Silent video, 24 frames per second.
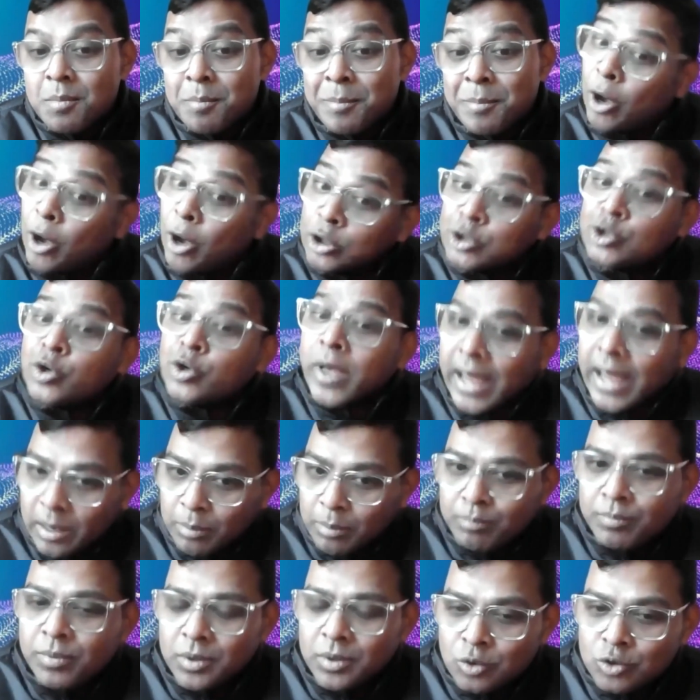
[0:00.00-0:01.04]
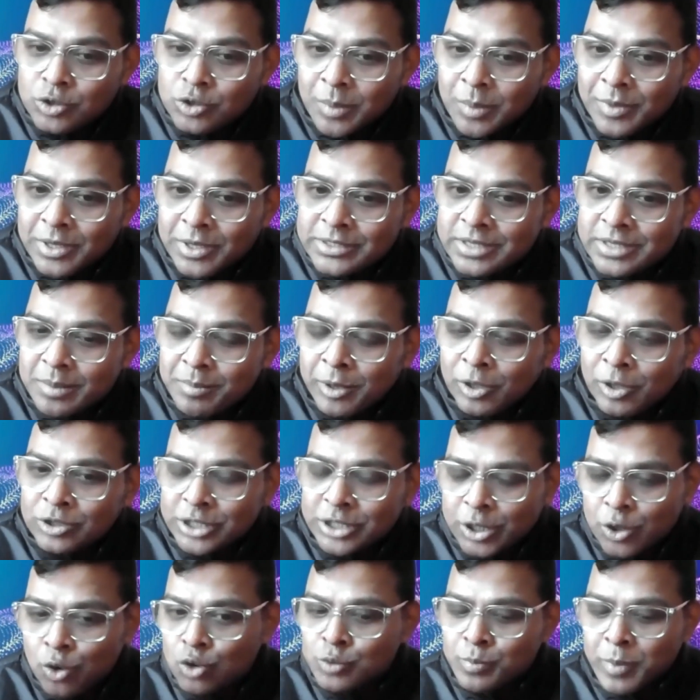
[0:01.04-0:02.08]
may also help to some extent, because
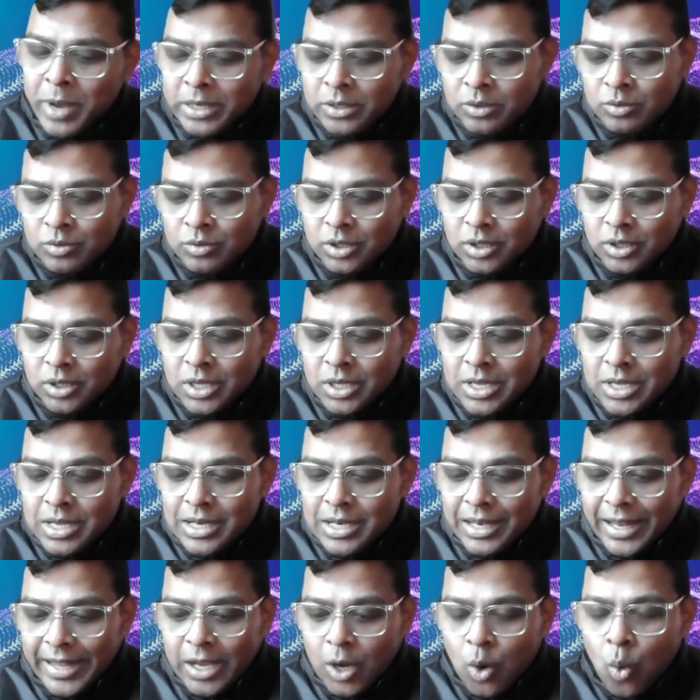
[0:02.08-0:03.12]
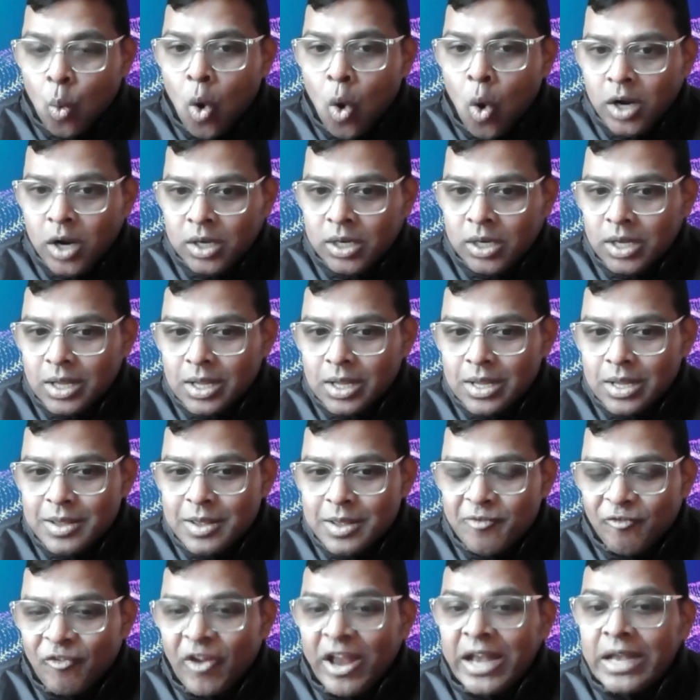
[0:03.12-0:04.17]
it goes back to the what
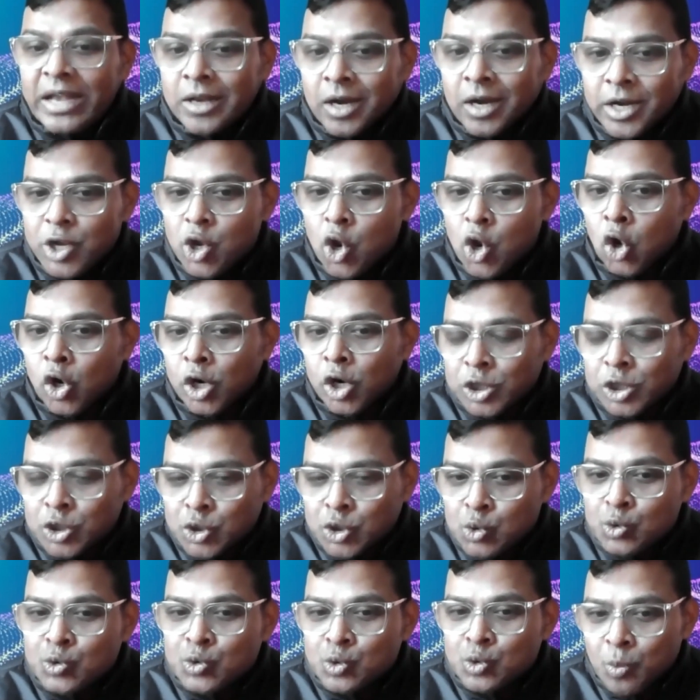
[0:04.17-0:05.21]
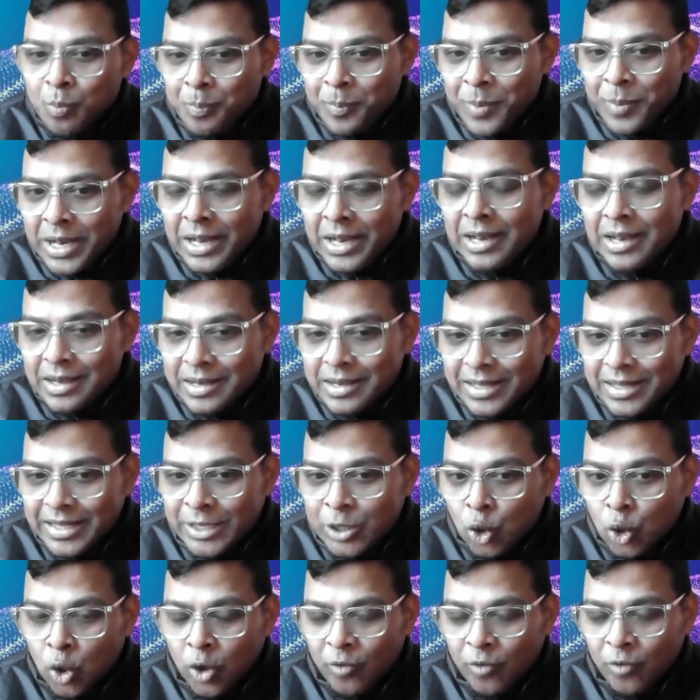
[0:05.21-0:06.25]
vendor you're going to choose to build
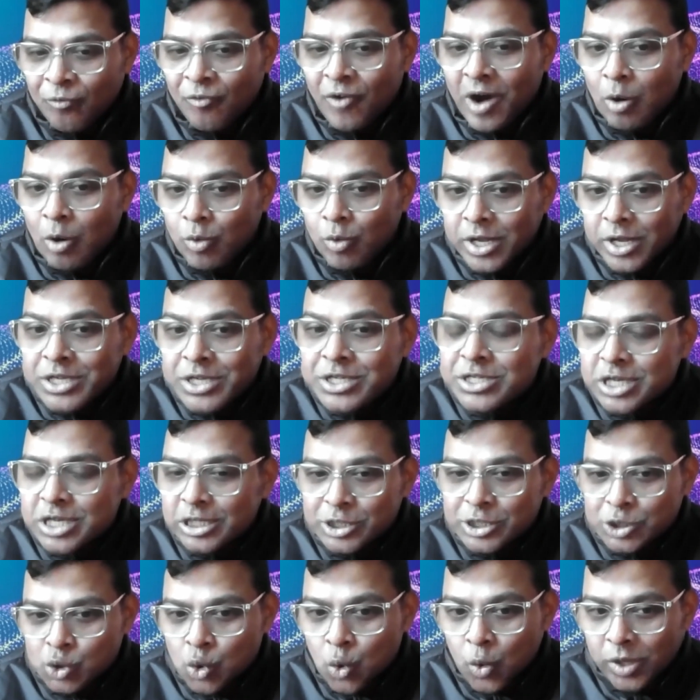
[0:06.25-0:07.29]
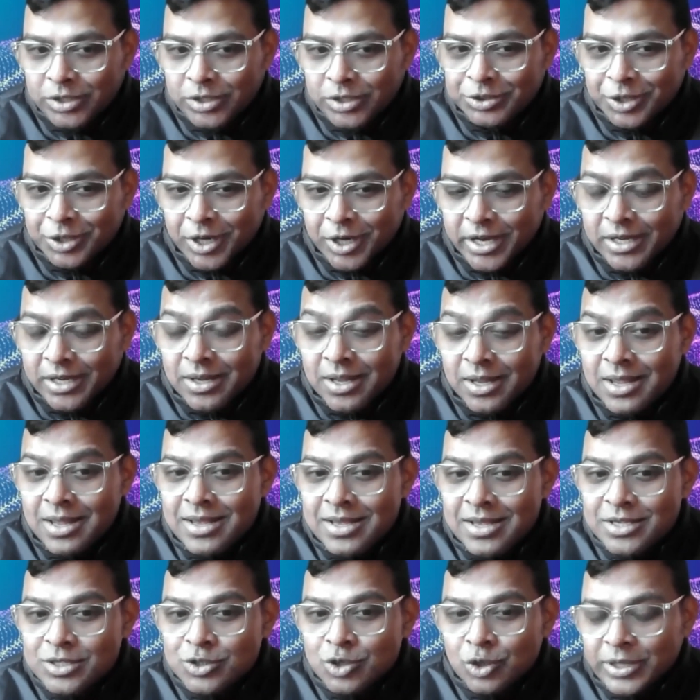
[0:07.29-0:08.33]
your foundational storage, right?
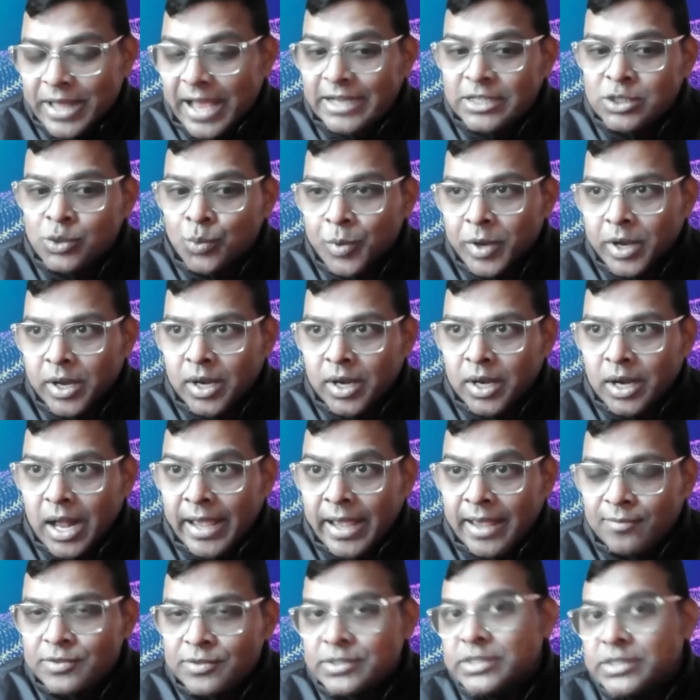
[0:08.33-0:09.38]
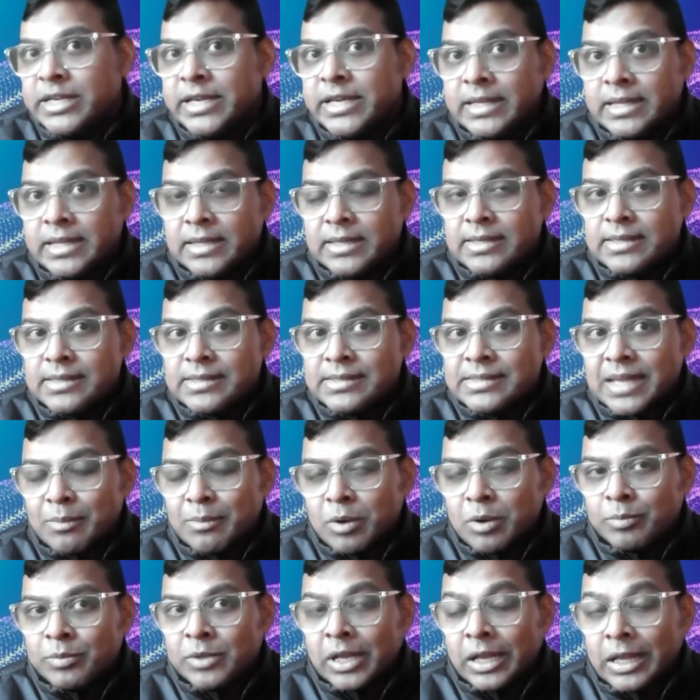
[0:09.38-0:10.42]
So that's where I have seen
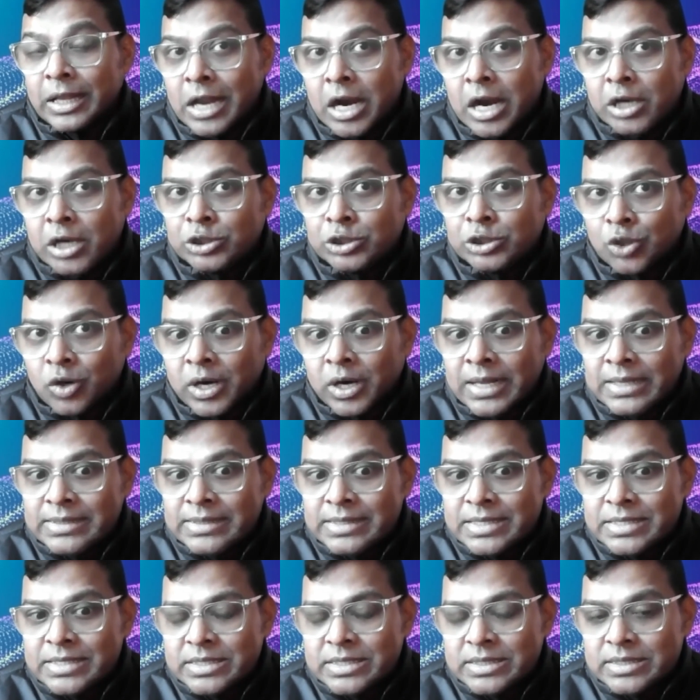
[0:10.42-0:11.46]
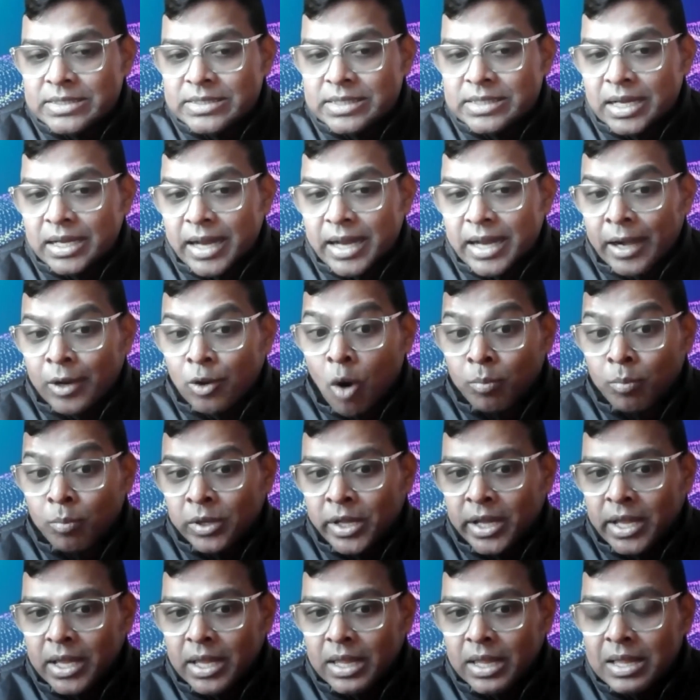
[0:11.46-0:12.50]
some of the large organizations are
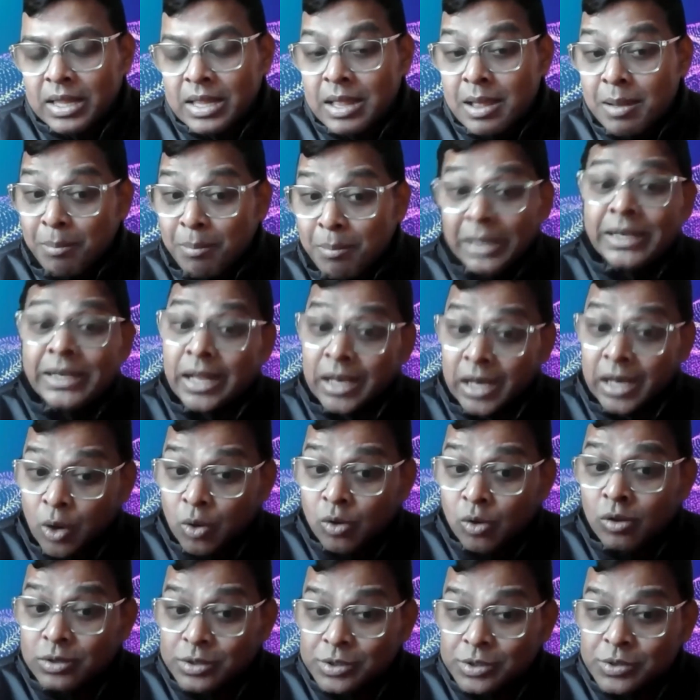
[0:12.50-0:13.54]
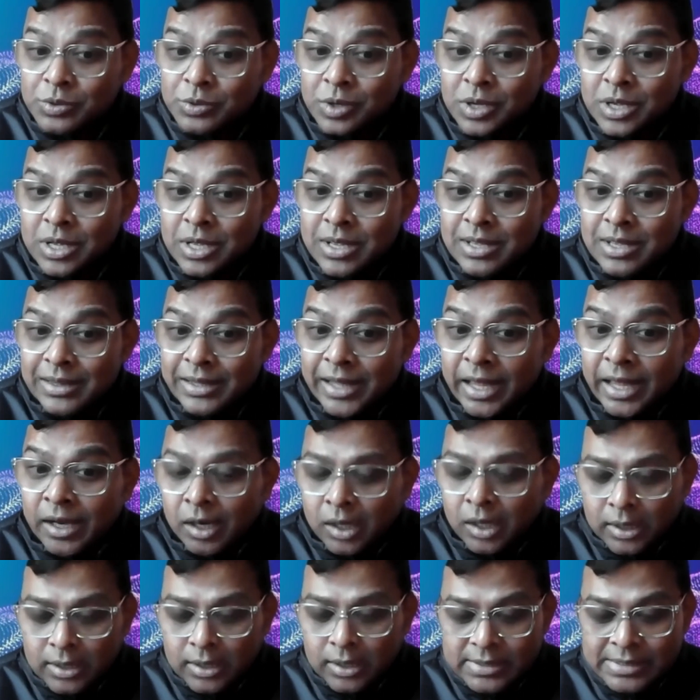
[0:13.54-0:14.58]
adopting multi-cloud also. There
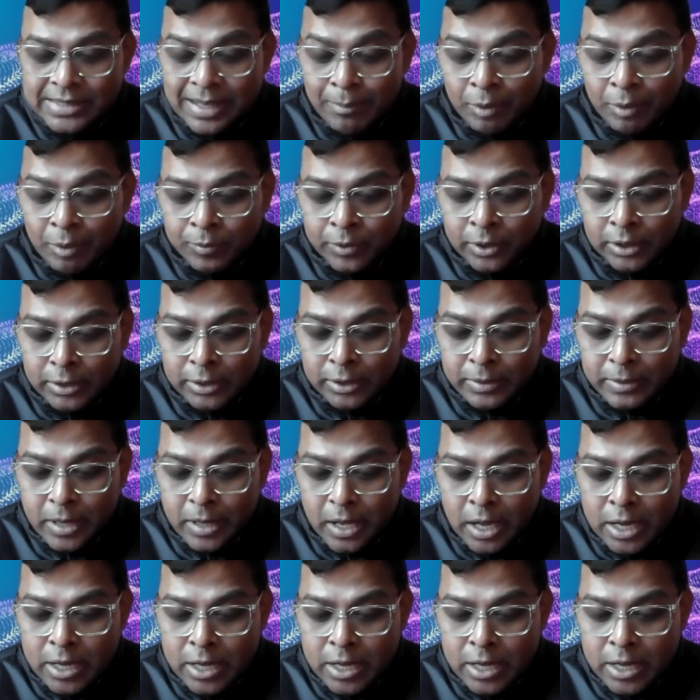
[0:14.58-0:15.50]
are some of the